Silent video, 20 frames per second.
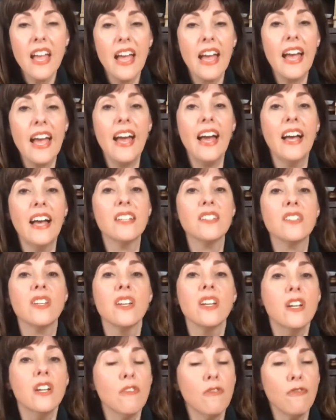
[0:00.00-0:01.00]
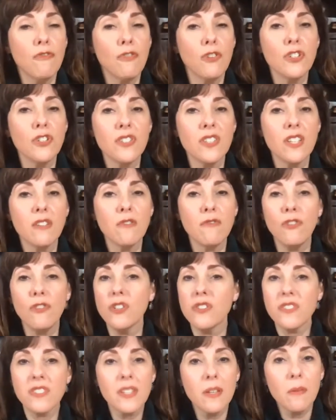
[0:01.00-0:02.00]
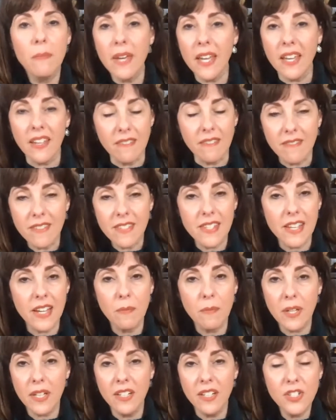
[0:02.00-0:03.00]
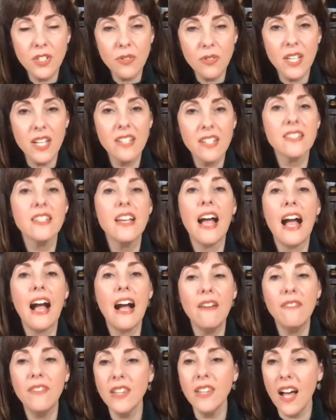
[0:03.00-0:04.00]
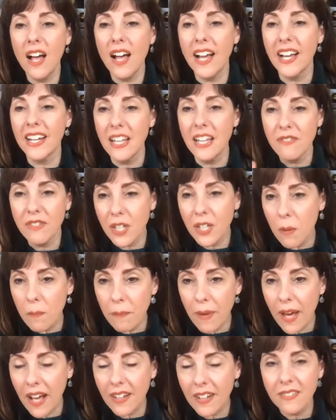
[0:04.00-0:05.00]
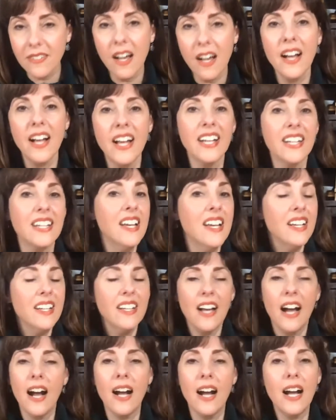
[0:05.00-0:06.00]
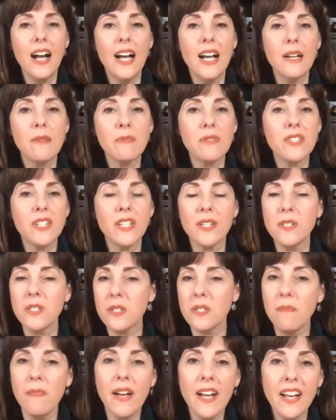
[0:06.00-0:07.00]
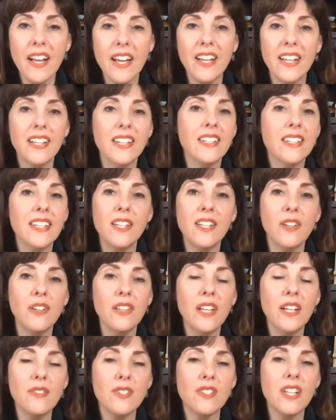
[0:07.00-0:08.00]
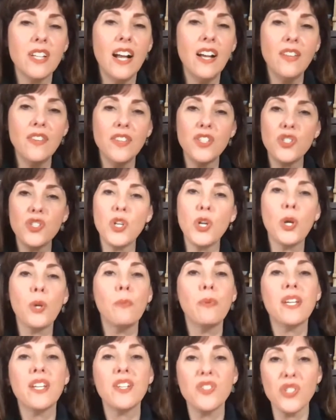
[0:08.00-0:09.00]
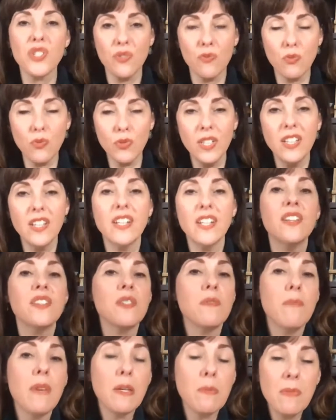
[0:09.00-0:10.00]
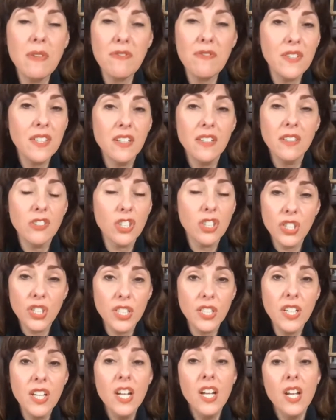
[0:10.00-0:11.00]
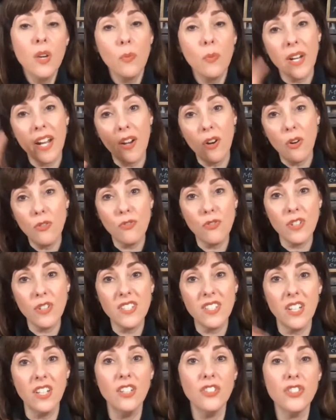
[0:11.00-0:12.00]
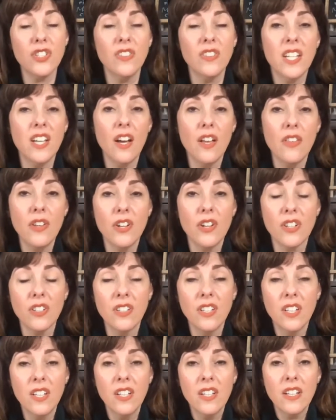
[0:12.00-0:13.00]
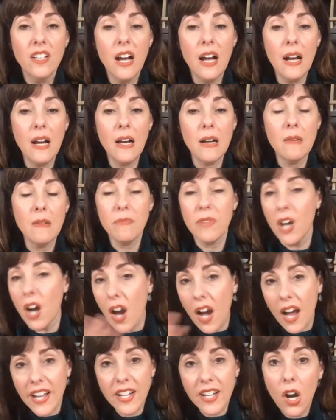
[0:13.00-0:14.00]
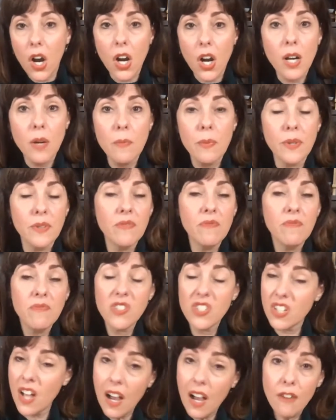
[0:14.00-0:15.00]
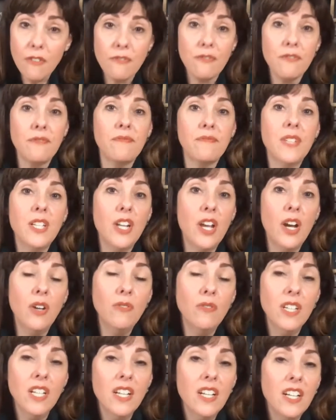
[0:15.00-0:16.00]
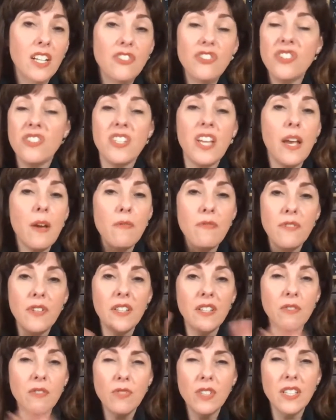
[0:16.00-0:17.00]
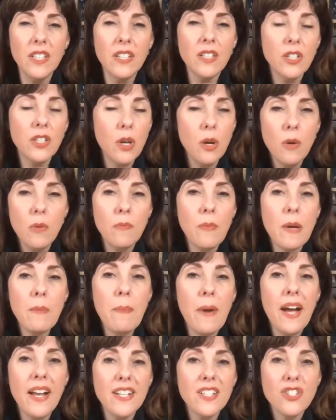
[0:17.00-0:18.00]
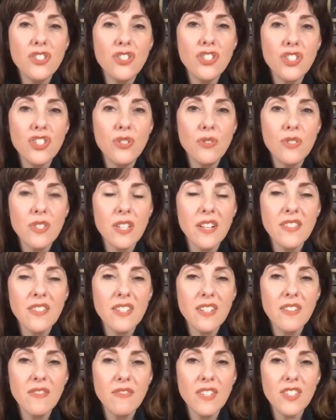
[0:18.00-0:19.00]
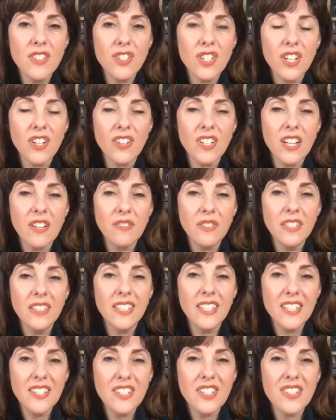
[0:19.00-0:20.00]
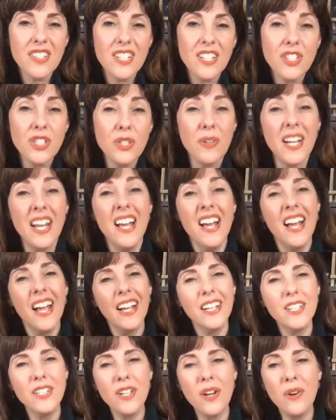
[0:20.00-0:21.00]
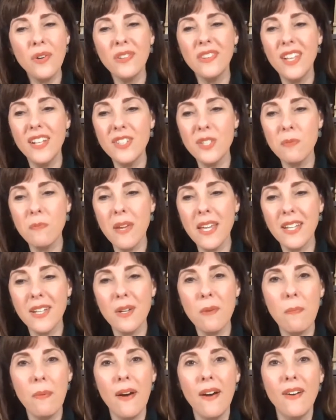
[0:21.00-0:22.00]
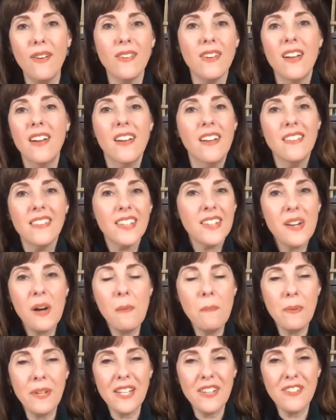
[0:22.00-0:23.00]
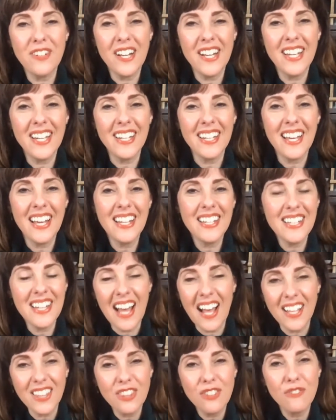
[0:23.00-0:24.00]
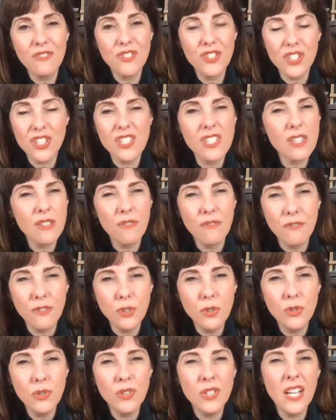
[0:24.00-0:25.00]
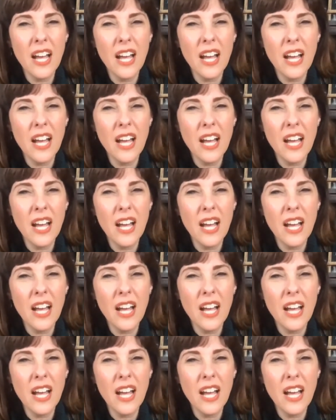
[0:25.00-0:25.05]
And first thing first, commit. Say, I'm going to do this. Have a line. Have a comeback line. I'm sticking to my keto lifestyle this year because it really doesn't make me feel good when I overindulge in the other, the high carb stuff, I'm just saying I'm feeling really, my body's just too sensitive this year and I really need to stick to it. And, let's make it about the company, right? And not just the food.